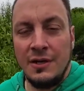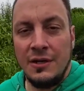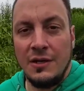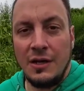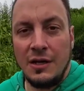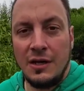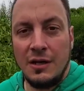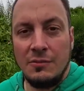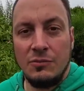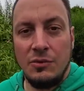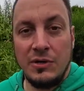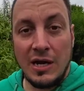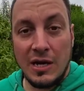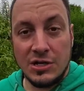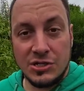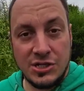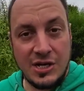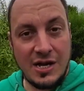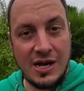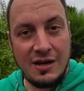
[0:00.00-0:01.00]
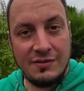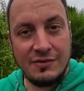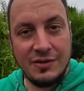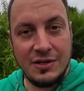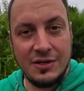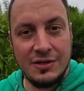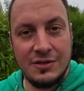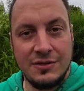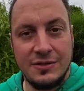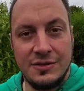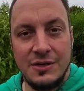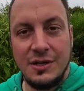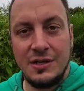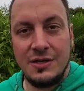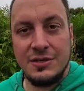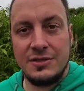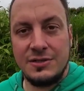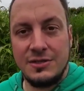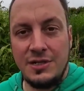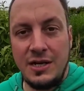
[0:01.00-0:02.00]
We actually have
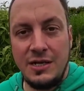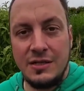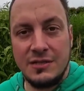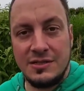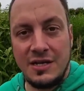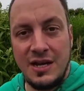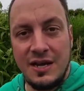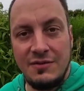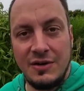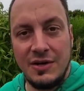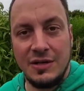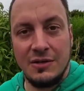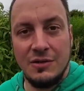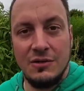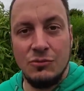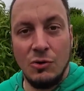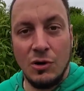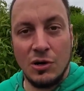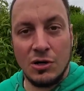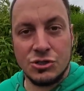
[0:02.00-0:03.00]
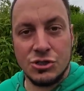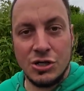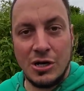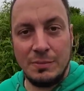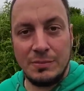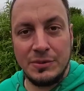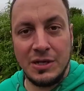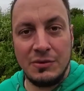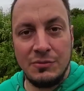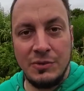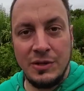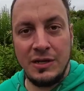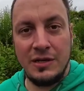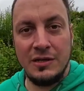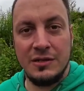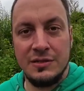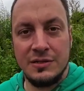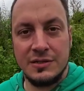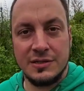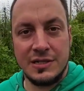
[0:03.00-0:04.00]
a seed saving workshop that we
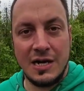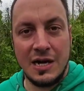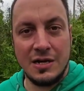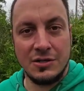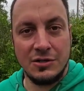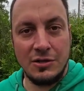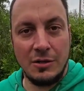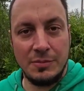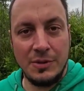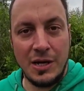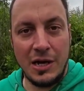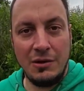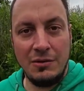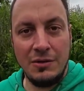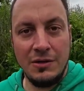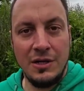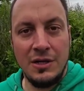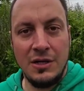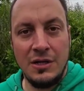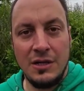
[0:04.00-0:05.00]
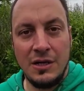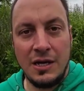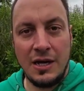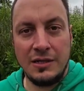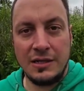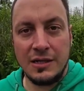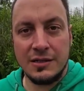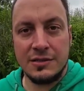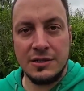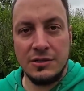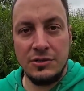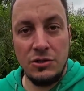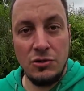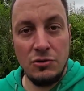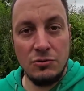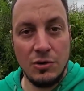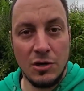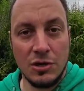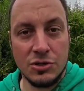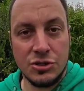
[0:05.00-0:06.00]
started up now, and that's a new
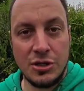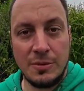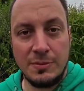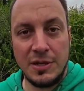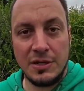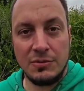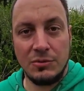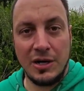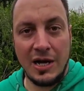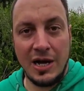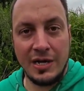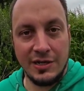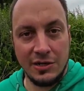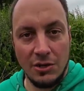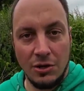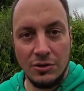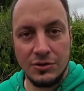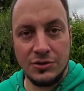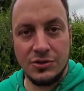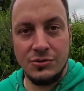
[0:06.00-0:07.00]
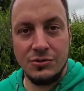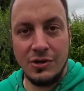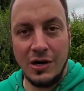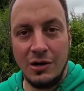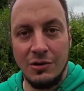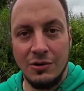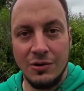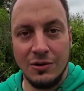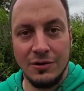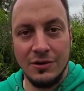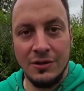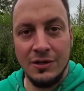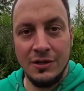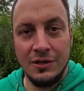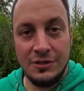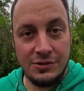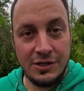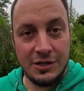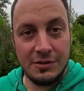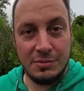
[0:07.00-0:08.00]
workshop that we're adding on to our
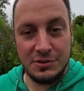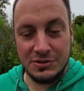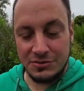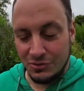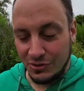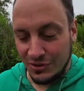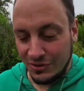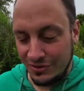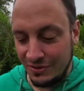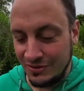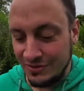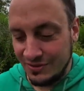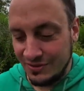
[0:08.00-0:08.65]
repertoire.